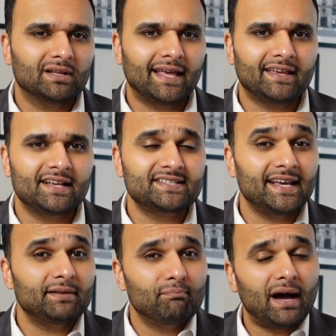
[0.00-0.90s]
like I
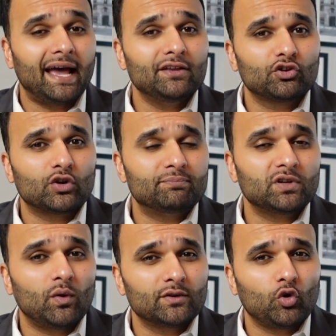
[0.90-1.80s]
said, buying your
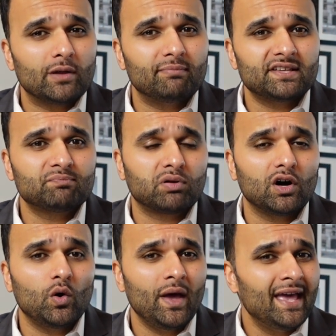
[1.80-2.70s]
crypto on Coinbase
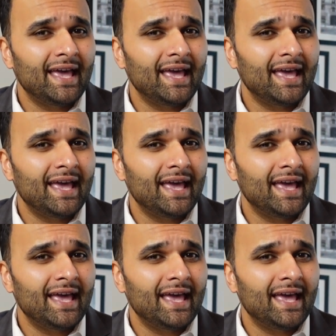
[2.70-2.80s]
Pro